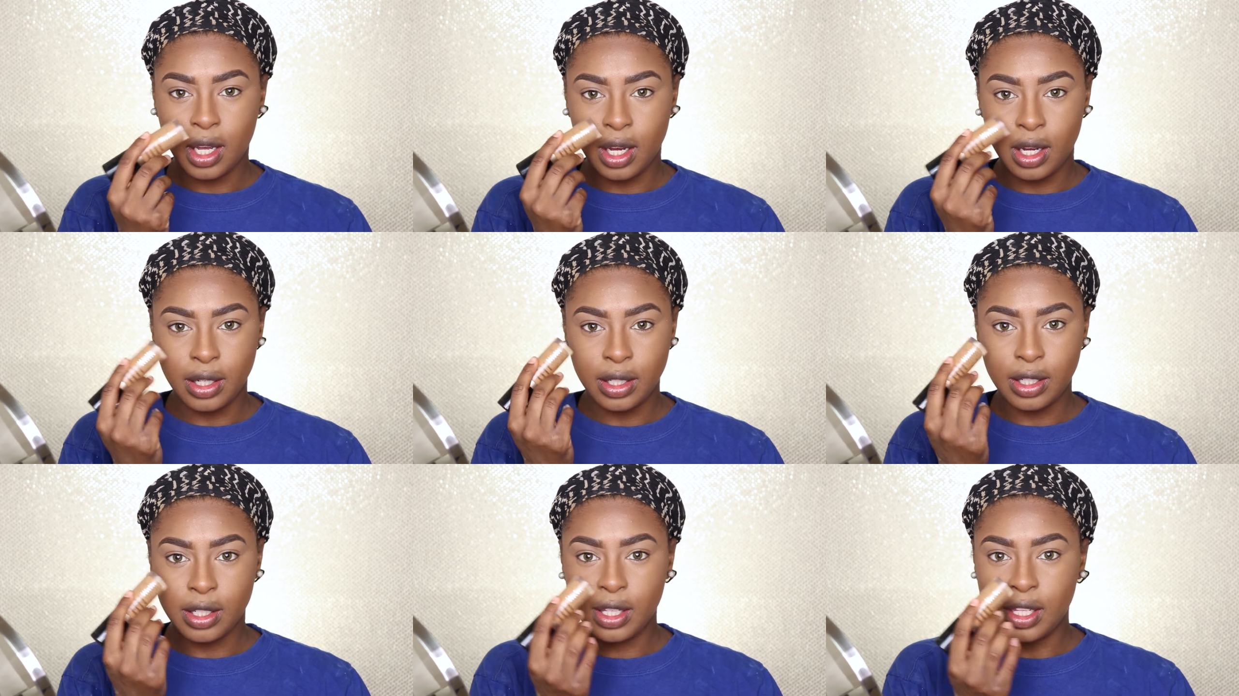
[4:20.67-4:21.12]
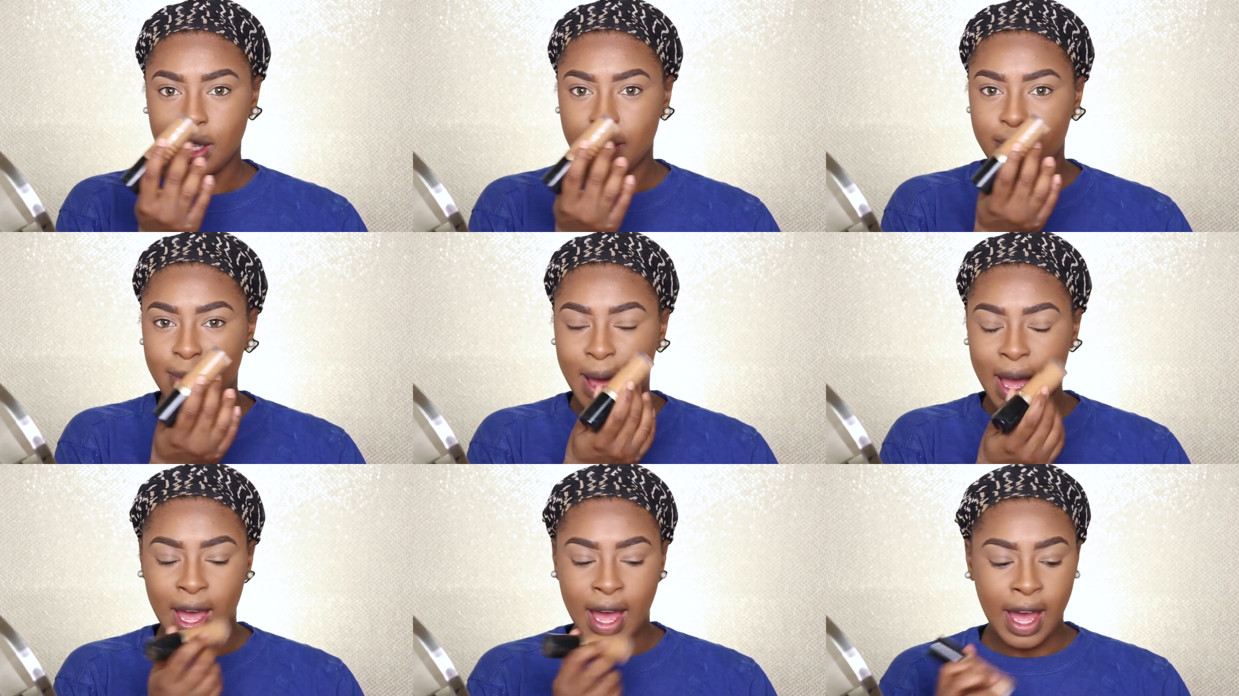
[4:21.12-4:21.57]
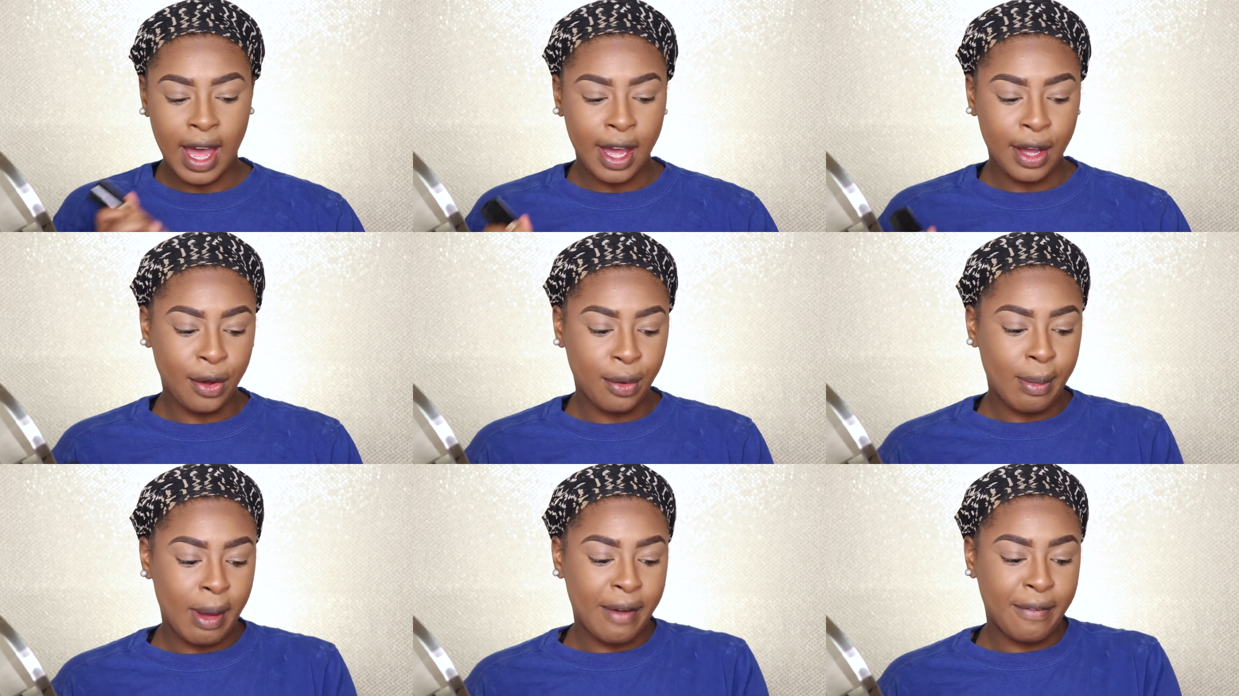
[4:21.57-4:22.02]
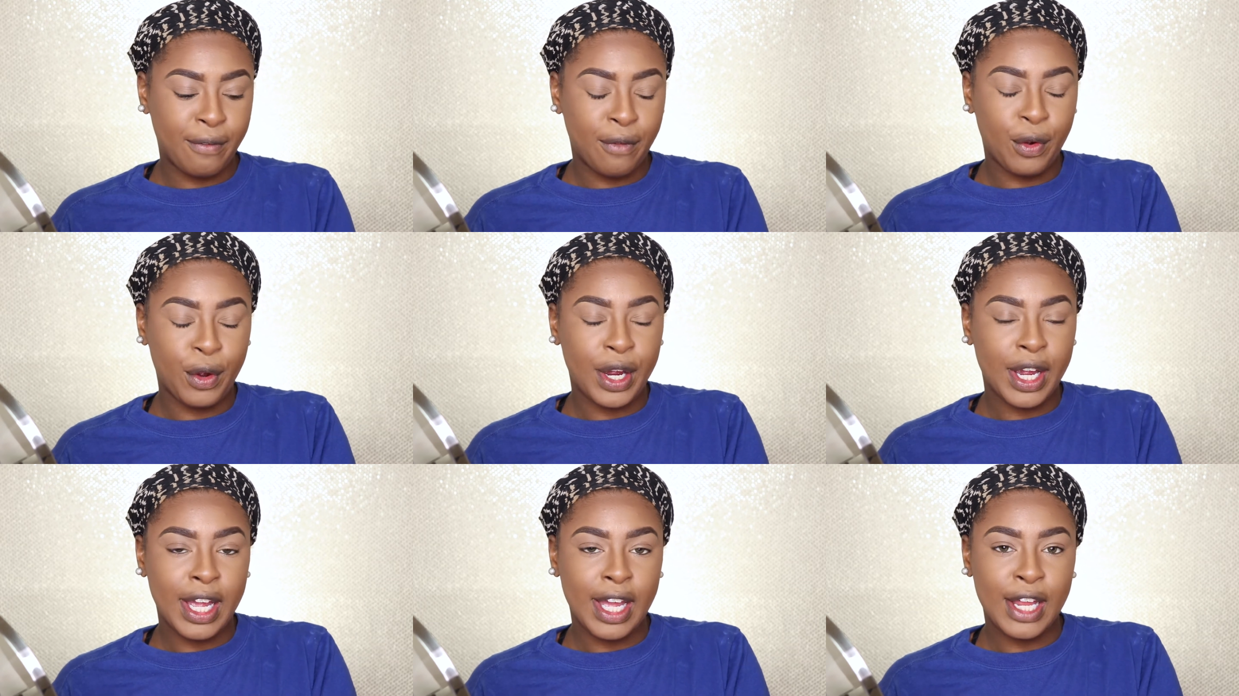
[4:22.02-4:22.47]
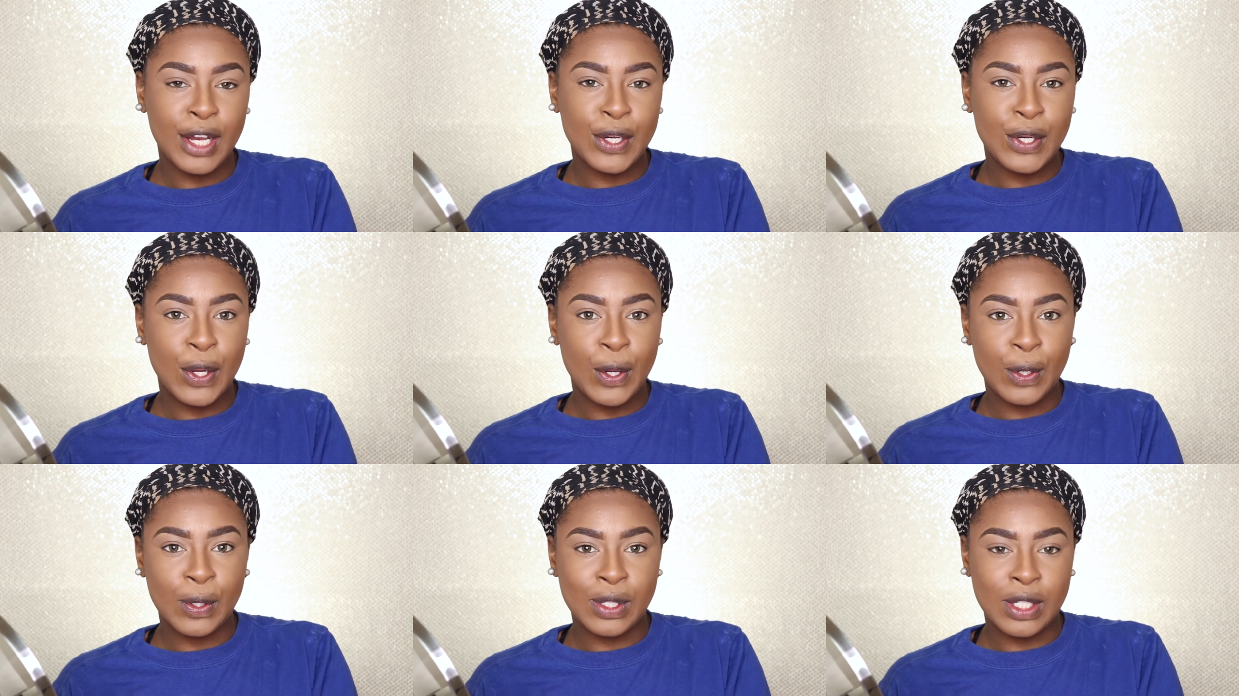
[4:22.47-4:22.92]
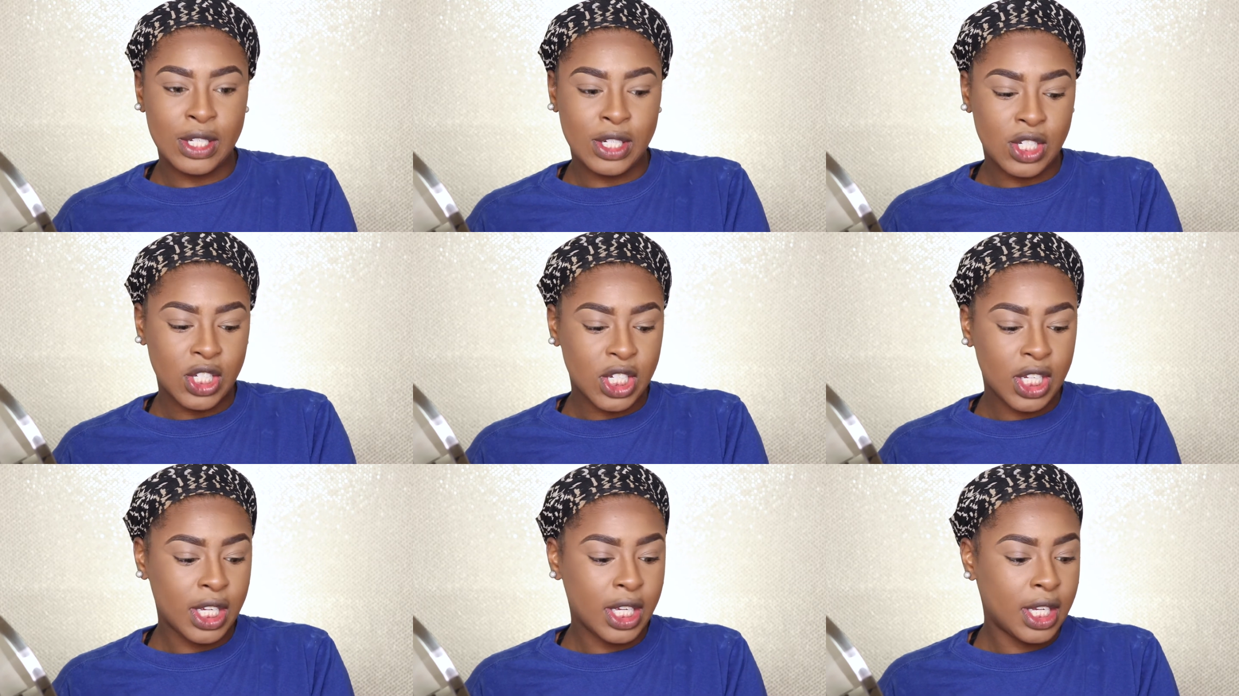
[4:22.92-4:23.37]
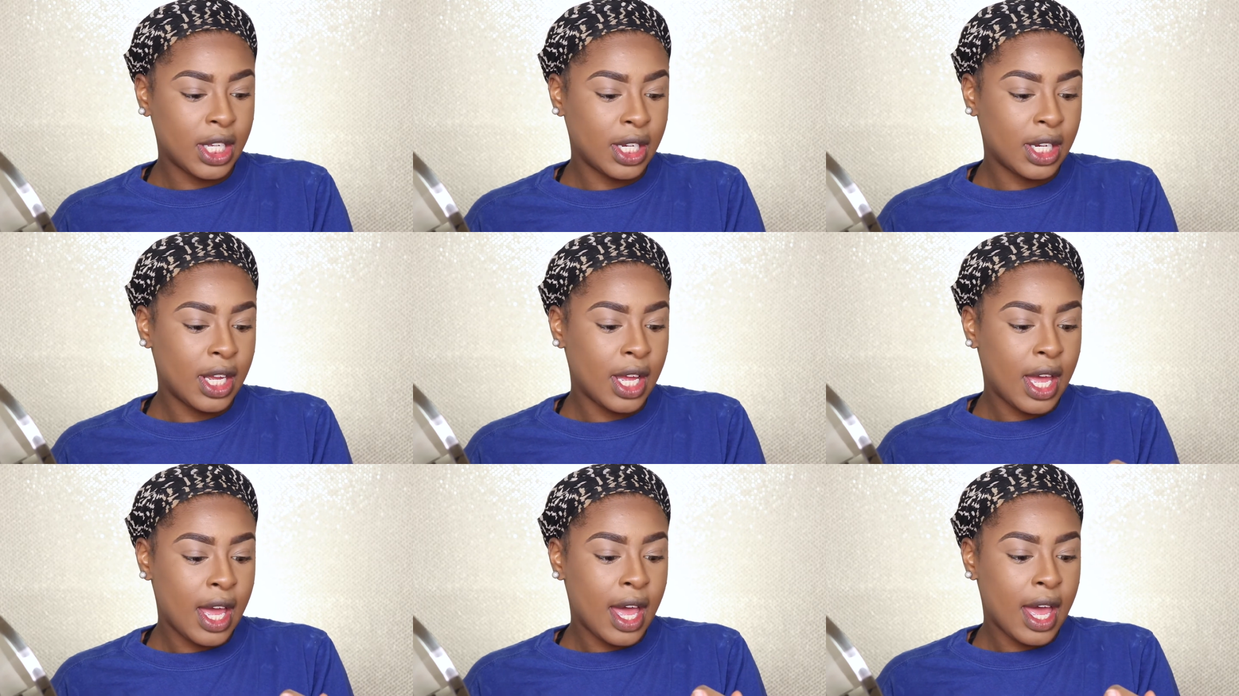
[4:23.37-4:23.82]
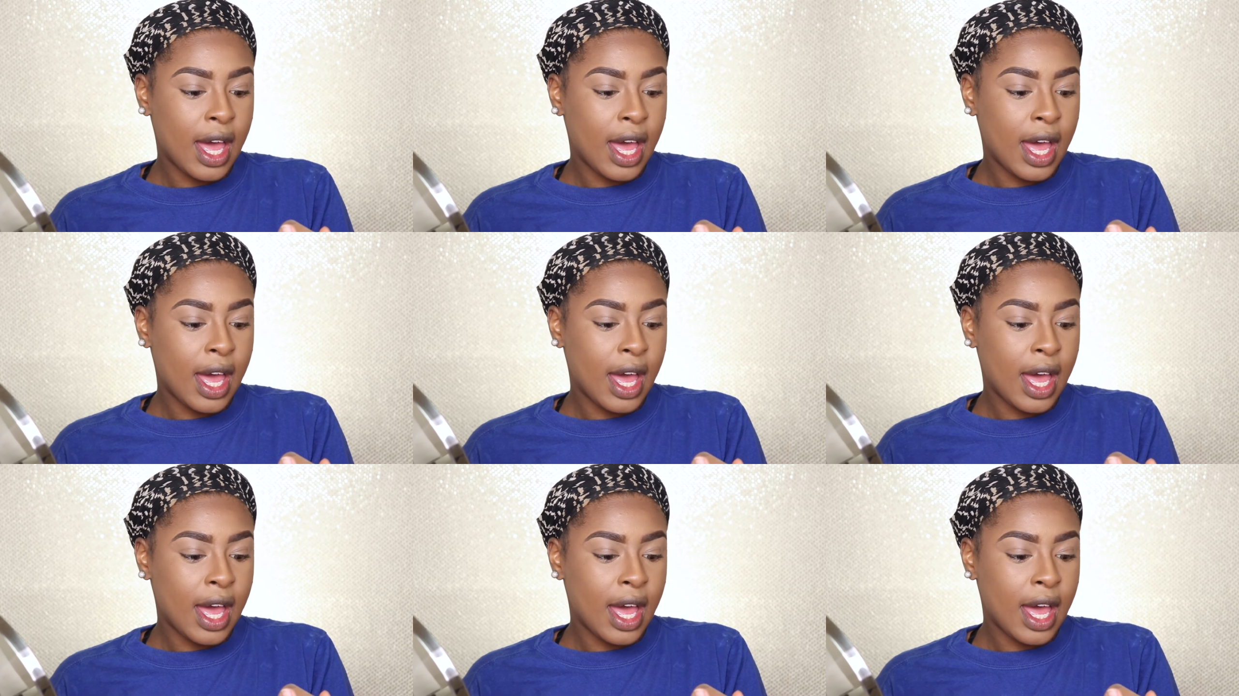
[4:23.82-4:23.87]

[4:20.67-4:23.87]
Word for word: underneath my eye on my forehead, nose, and chin.